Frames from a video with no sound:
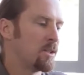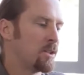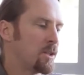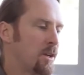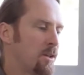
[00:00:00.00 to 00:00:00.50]

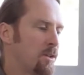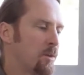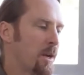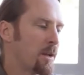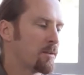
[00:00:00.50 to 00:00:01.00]

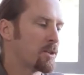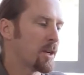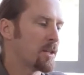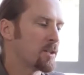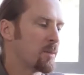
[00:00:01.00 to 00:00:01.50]
you want to have a
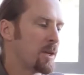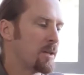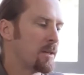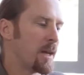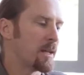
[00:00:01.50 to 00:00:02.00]
shutter
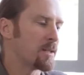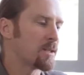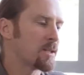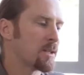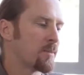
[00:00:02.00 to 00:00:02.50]
speed
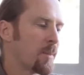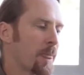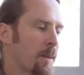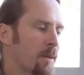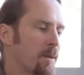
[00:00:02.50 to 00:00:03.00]
that's
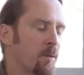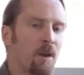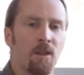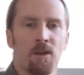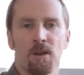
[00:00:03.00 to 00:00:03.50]

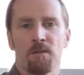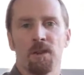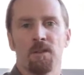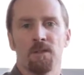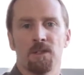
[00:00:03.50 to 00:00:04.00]

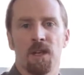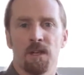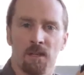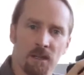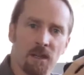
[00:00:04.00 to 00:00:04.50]
1/35th of a
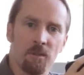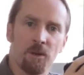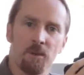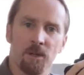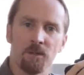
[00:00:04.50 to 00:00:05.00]
second, and that'll
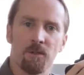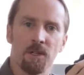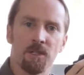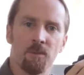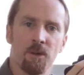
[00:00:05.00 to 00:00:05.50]
pretty much
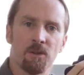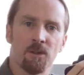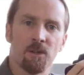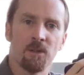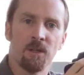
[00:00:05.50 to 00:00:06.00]
freeze the
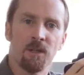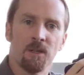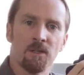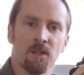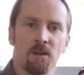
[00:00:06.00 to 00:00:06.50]
motion.
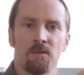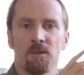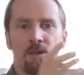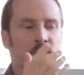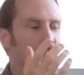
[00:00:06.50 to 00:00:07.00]
So
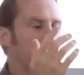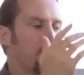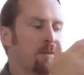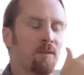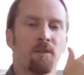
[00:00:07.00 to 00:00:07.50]
for instance,
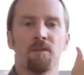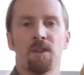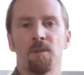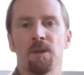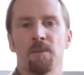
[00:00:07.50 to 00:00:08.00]
if you have a
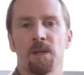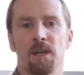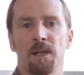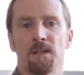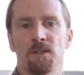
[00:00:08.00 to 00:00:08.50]
50mm
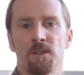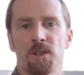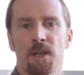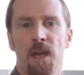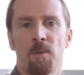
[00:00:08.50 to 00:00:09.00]
lens on
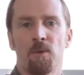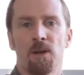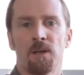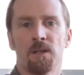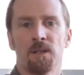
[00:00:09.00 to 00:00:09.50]
your
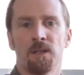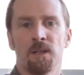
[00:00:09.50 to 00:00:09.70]
camera,